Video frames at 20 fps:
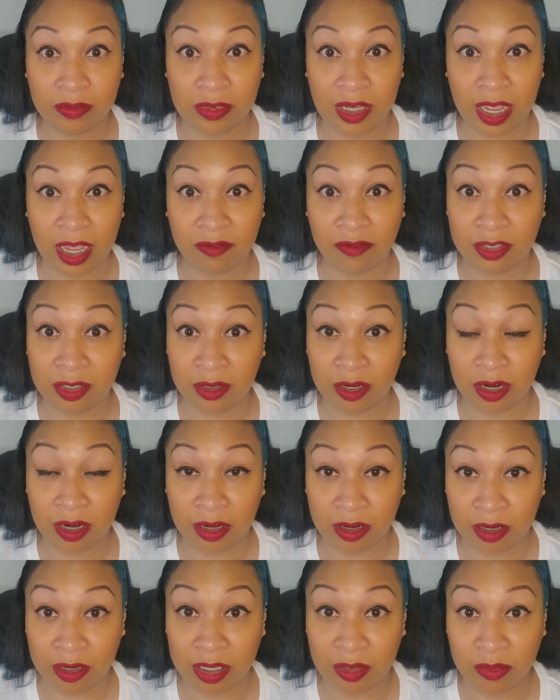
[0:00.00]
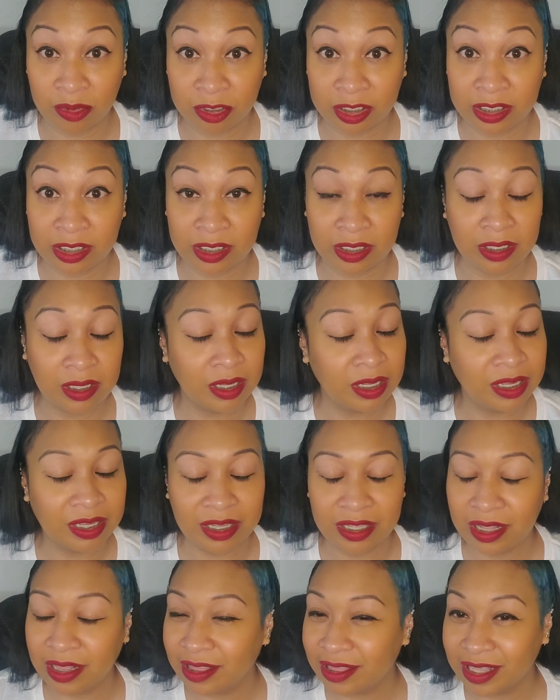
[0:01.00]
having her in prison,
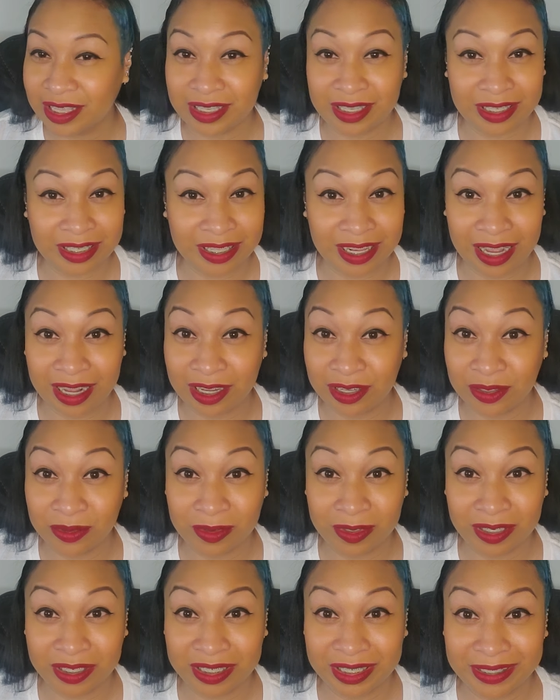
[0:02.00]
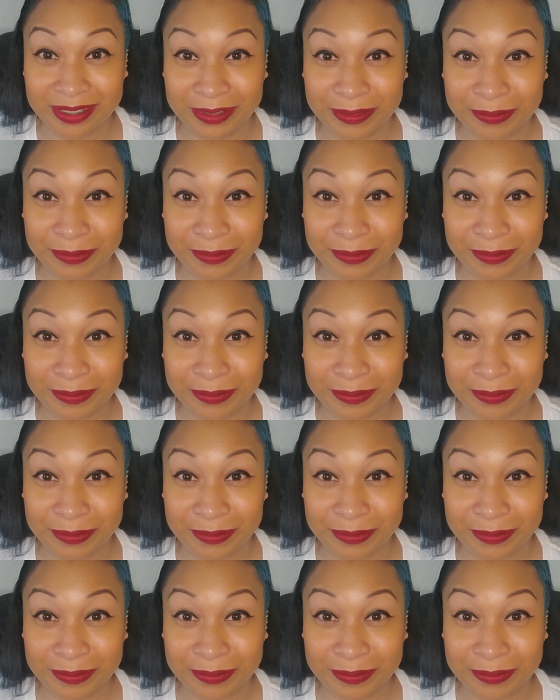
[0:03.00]
this is not going to work